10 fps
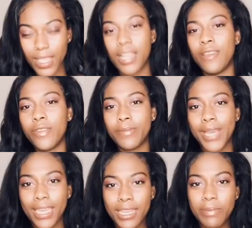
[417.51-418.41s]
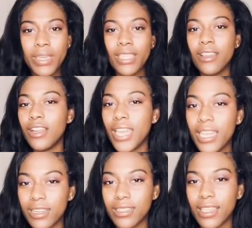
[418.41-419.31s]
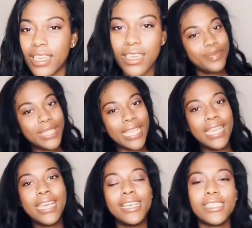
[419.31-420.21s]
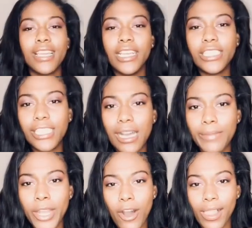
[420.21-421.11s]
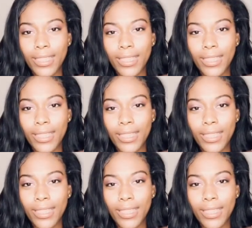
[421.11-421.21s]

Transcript: and if you're my enemy then you're a hater like so yeah she commented all